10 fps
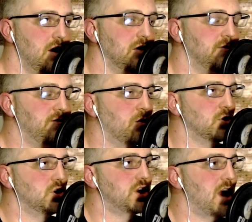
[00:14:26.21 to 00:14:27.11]
The
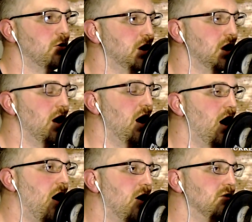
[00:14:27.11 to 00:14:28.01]
foreshadowing
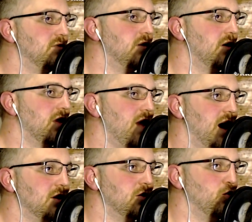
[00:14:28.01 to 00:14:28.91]
of
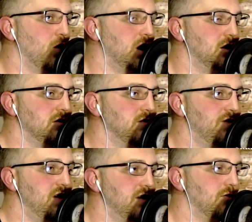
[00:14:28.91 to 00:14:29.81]
that great
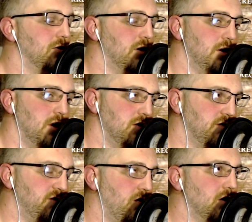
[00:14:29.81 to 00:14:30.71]
feast or the
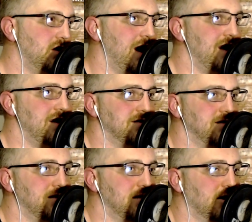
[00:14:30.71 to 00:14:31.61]

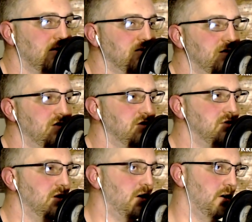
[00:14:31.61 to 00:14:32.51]
foretaste of the feast
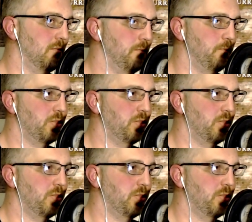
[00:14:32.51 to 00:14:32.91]
to come